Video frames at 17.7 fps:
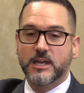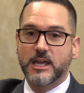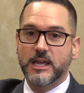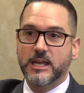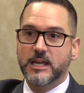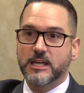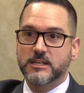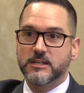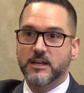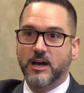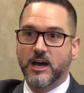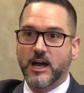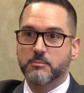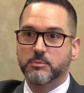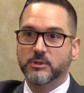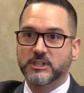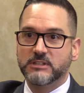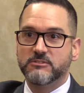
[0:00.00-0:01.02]
And I
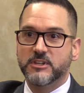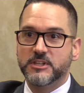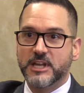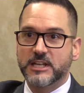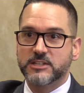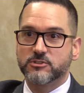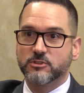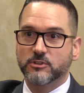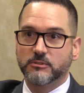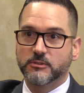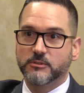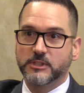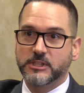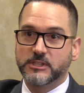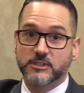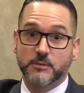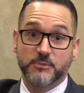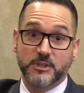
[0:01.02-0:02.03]
believe that that's
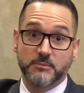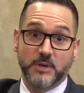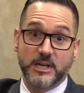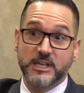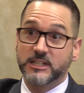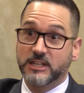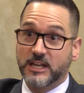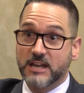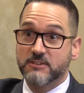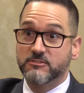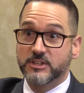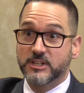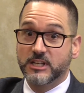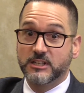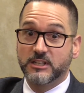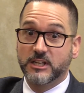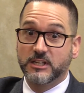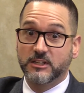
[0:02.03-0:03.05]
certainly something Mike and I have
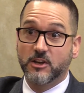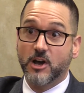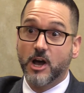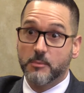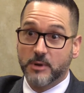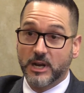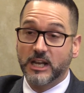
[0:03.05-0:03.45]
in common.